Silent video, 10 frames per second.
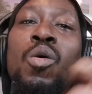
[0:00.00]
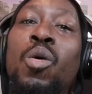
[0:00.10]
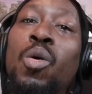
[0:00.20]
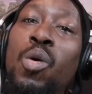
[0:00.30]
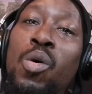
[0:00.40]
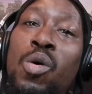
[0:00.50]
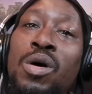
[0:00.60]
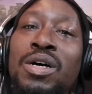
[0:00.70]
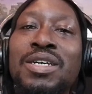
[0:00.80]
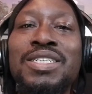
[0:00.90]

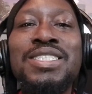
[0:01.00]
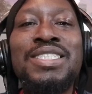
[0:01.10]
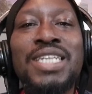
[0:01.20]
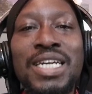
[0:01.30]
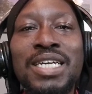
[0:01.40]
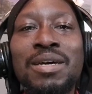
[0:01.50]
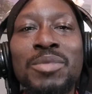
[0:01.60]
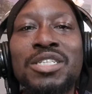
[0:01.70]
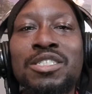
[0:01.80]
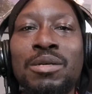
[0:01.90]
Or DM
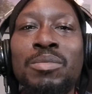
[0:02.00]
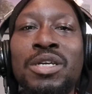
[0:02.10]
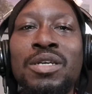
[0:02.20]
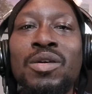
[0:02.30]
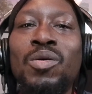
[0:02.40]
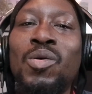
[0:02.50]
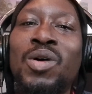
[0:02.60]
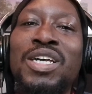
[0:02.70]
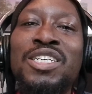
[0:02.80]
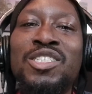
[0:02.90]
it to me
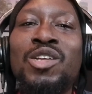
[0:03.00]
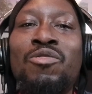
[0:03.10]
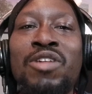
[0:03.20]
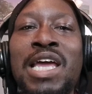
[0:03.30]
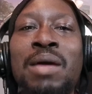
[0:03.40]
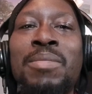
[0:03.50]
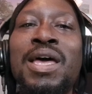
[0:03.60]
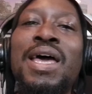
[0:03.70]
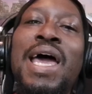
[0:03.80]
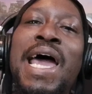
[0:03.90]
on Instagram
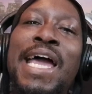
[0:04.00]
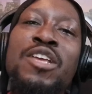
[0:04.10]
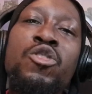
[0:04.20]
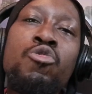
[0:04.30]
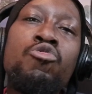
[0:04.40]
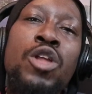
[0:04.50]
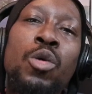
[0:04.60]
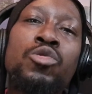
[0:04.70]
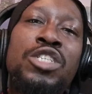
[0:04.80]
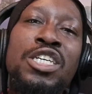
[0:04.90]
at
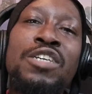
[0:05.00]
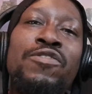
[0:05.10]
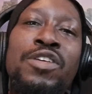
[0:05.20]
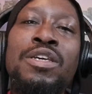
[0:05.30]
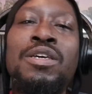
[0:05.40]
UKNOOo Tv